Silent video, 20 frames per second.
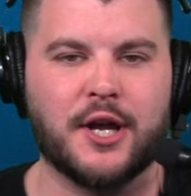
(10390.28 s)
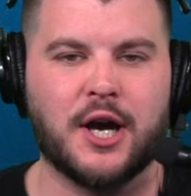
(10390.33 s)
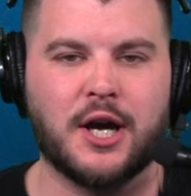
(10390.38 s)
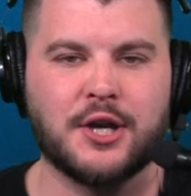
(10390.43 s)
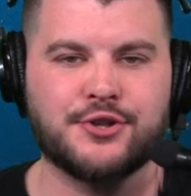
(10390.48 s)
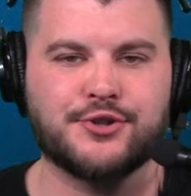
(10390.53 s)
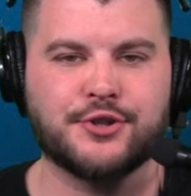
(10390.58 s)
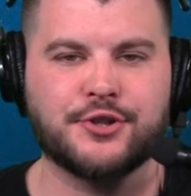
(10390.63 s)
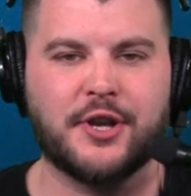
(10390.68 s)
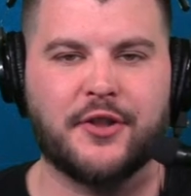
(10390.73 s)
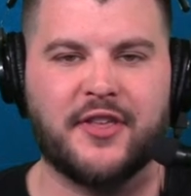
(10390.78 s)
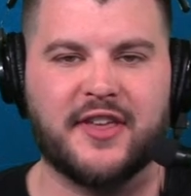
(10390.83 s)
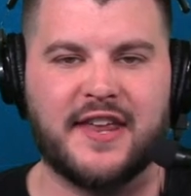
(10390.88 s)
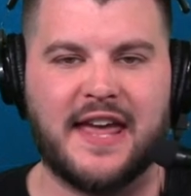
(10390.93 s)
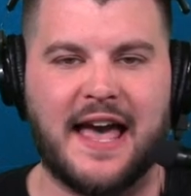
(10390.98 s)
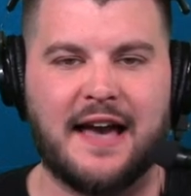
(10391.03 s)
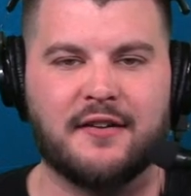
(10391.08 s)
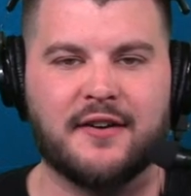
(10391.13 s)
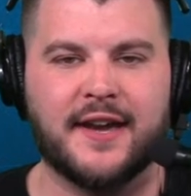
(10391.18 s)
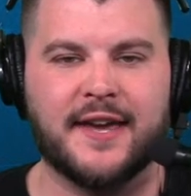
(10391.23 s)
hundred to the
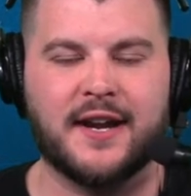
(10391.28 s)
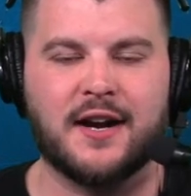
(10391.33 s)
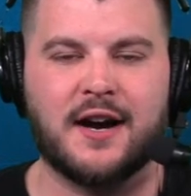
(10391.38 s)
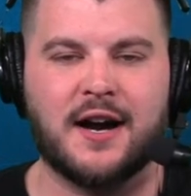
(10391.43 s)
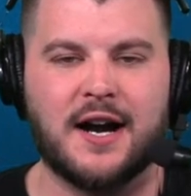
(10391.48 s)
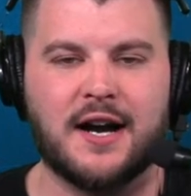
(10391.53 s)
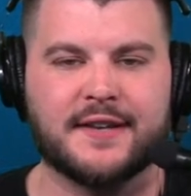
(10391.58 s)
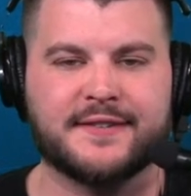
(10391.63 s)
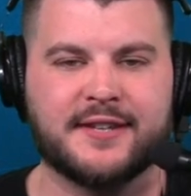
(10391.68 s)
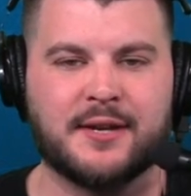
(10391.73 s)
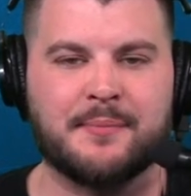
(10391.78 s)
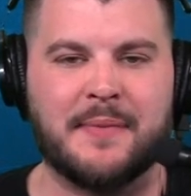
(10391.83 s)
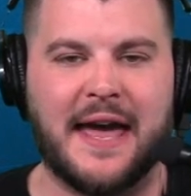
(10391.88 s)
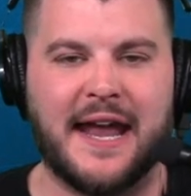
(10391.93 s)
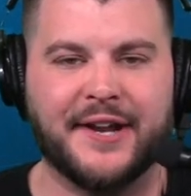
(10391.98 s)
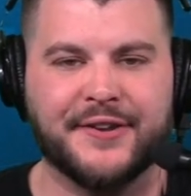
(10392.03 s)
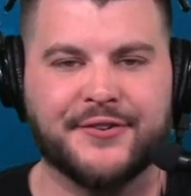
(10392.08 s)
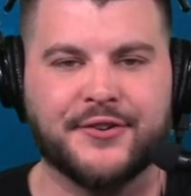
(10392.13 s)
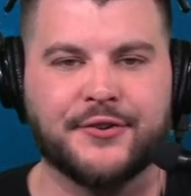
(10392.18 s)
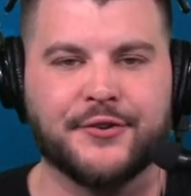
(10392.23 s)
Atlanta Hawks at
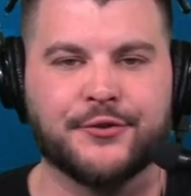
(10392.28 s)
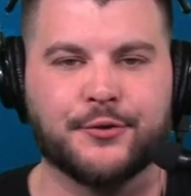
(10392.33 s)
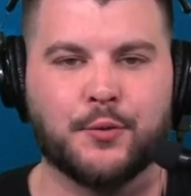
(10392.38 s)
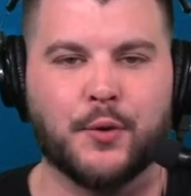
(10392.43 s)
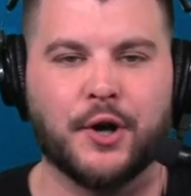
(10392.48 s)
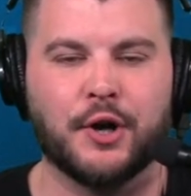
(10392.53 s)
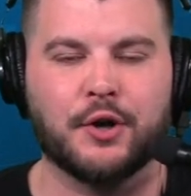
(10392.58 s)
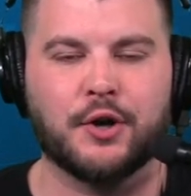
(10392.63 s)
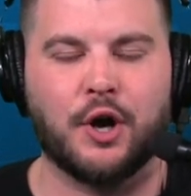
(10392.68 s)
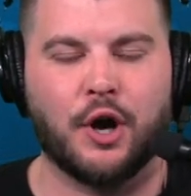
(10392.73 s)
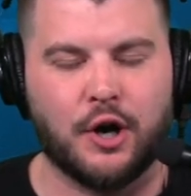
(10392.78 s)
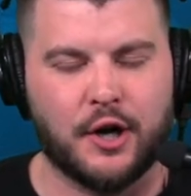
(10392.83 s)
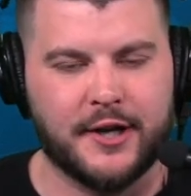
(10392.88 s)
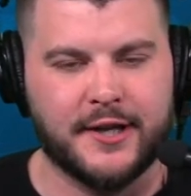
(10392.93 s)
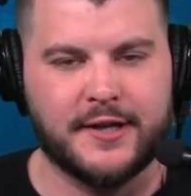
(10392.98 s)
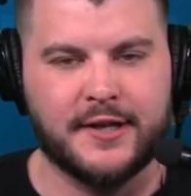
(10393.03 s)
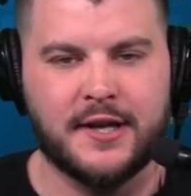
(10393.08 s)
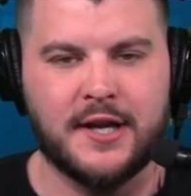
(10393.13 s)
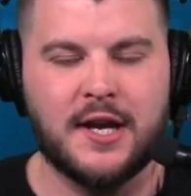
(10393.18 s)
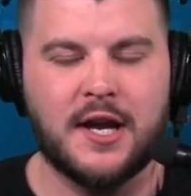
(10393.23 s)
Madison Square
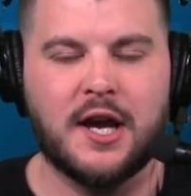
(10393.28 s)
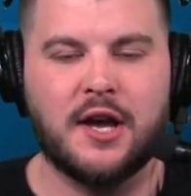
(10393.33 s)
Garden.